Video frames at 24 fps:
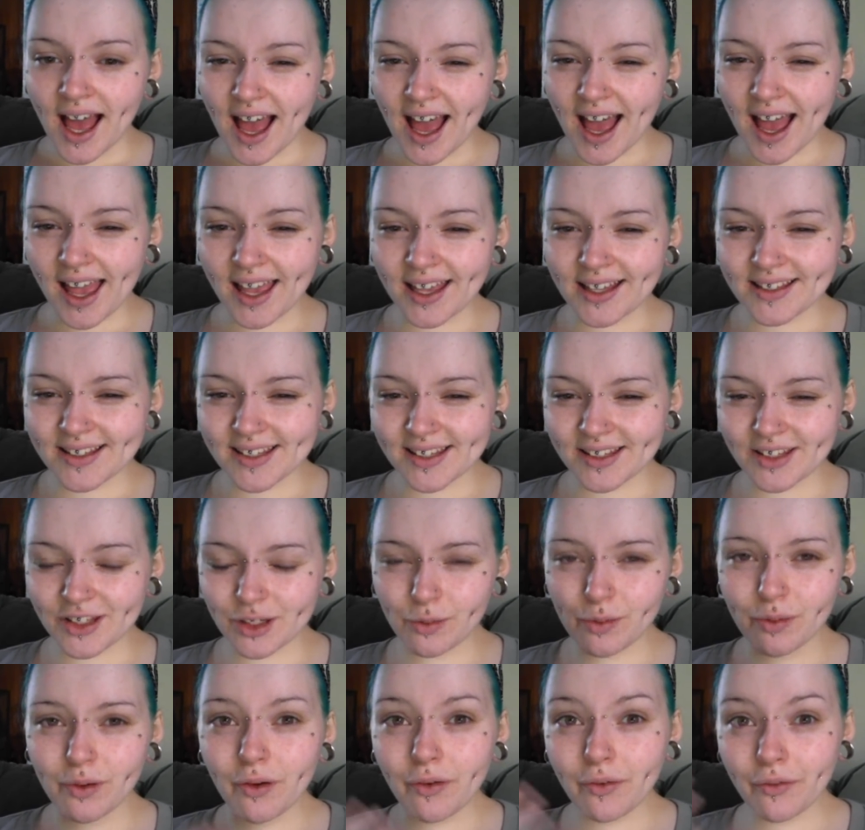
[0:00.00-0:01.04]
and
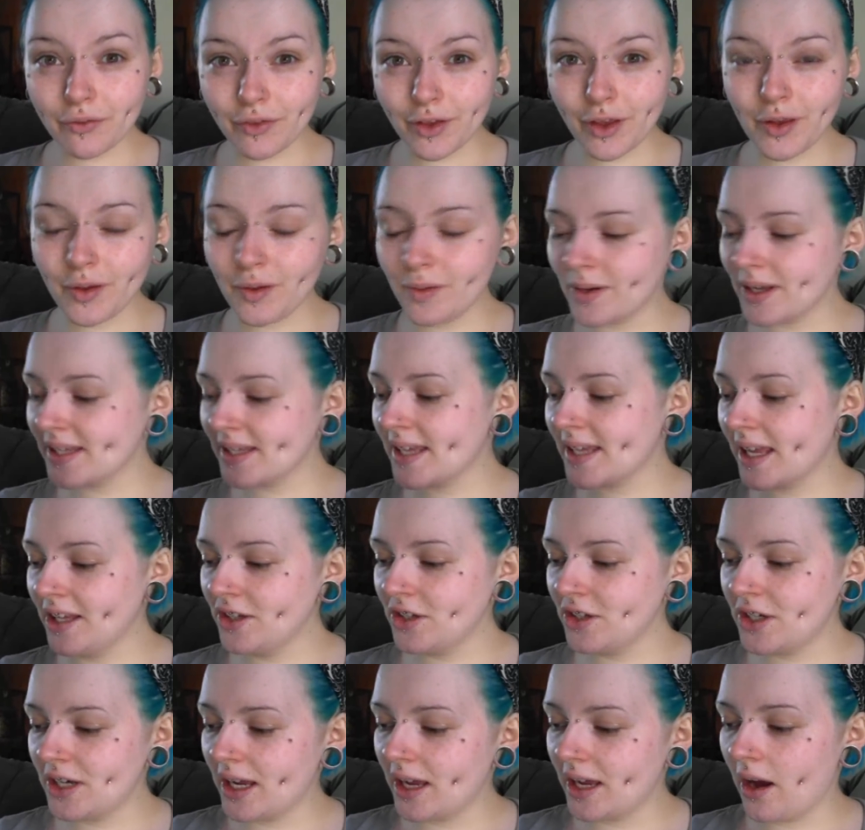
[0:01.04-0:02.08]
do a review
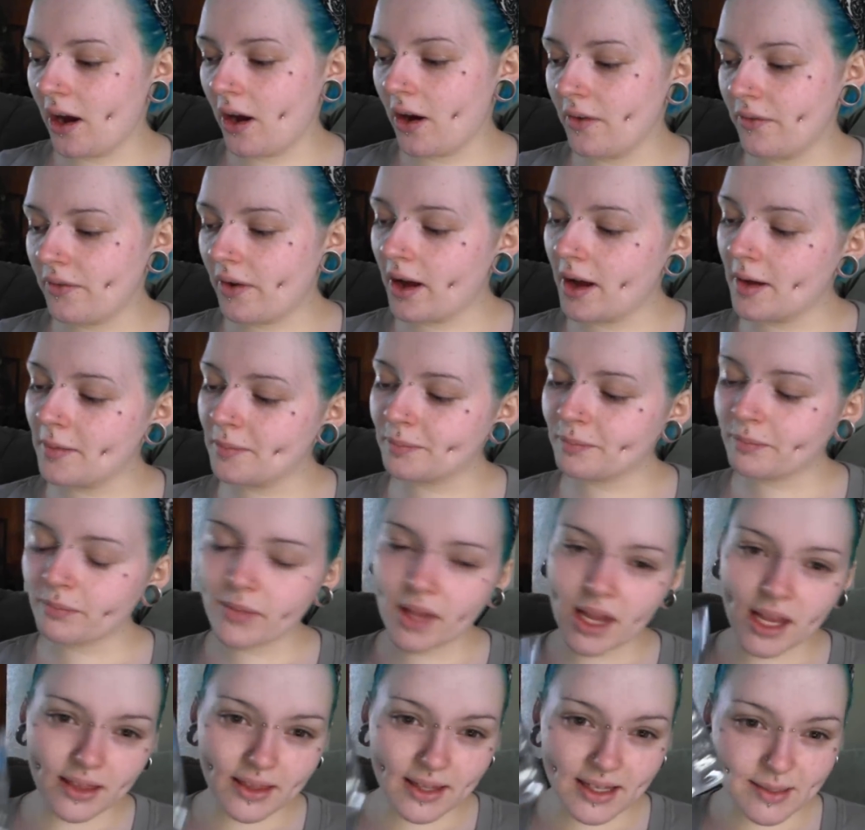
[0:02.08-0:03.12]
essentially of
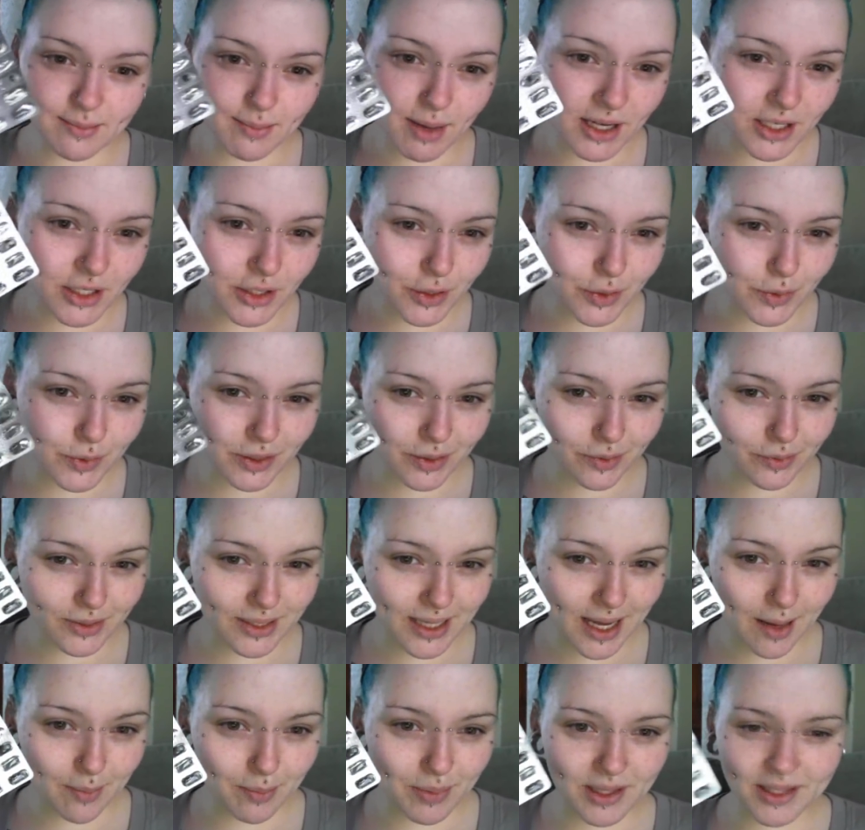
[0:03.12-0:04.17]
these magical little
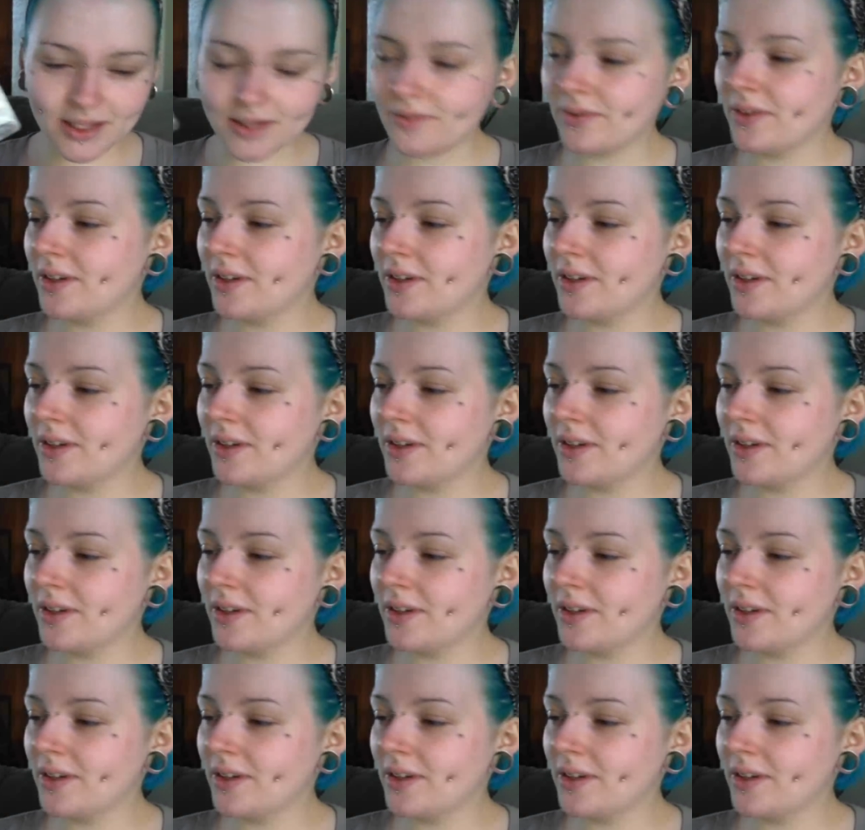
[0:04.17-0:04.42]
tablets.